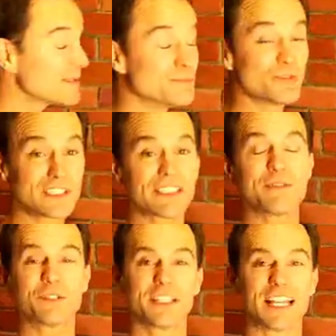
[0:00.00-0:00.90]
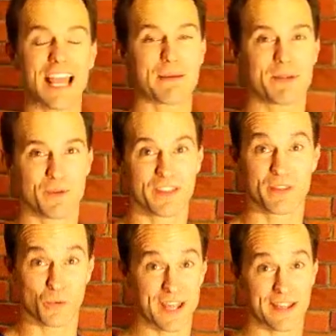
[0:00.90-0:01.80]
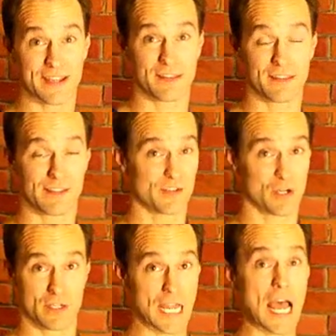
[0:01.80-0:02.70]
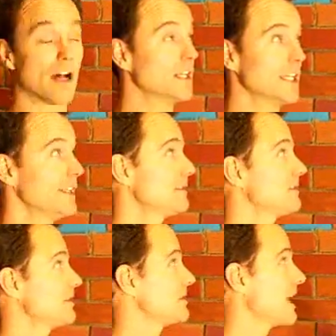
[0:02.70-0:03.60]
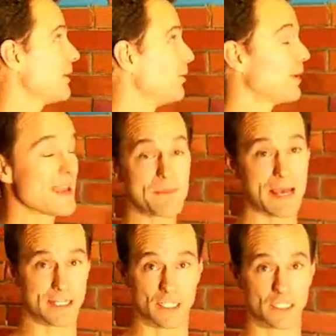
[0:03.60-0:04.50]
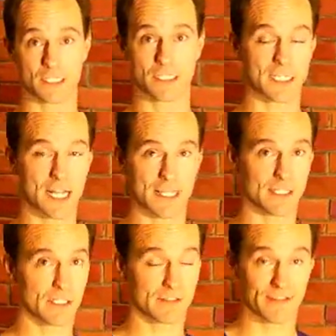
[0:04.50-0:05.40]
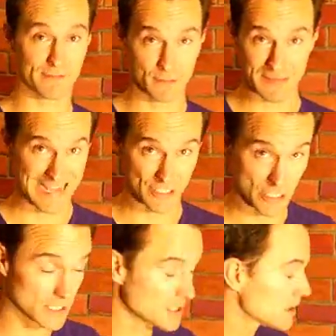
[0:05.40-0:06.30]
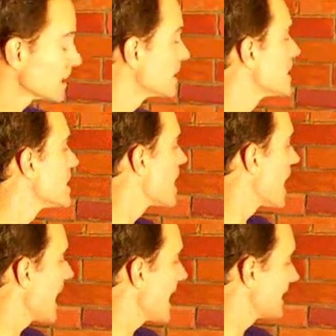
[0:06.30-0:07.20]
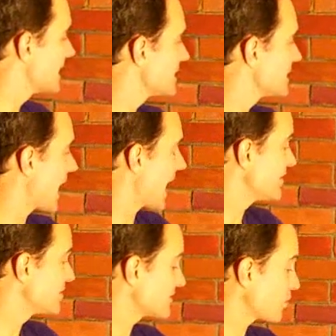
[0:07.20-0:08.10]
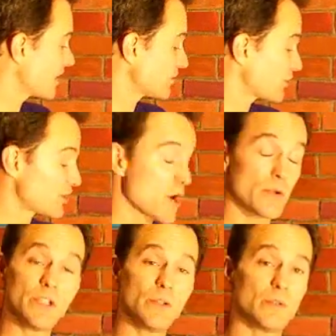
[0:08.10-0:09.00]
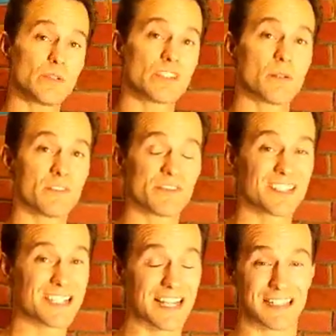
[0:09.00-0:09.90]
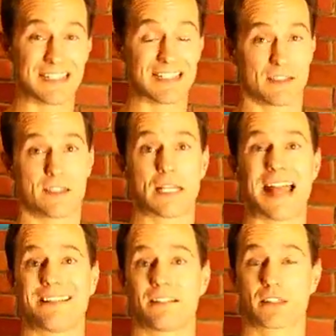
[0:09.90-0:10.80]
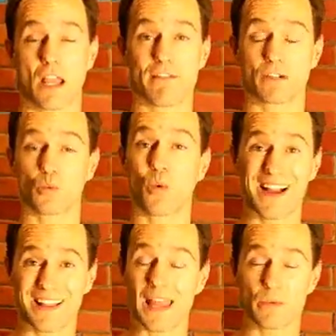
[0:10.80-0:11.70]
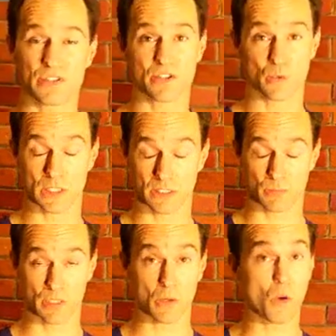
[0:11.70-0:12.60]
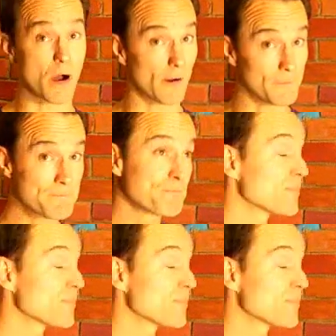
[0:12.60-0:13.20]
am really, really happy with the way this turned out. It turned out way better than I could have ever imagined. And I just want to show you some of the techniques that I discovered while I was doing the brick wall.